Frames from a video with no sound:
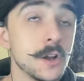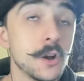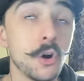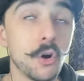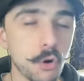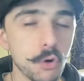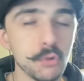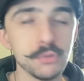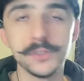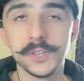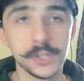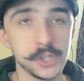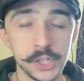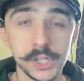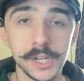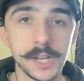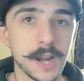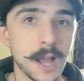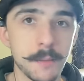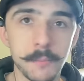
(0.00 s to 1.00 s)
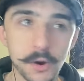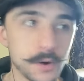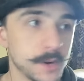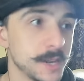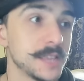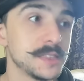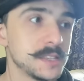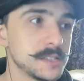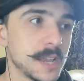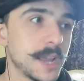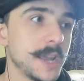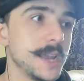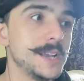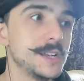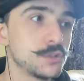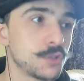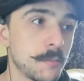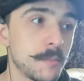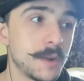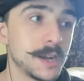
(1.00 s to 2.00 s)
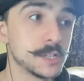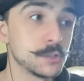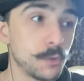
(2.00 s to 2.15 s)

holy shit, I'm already at this age, so I might as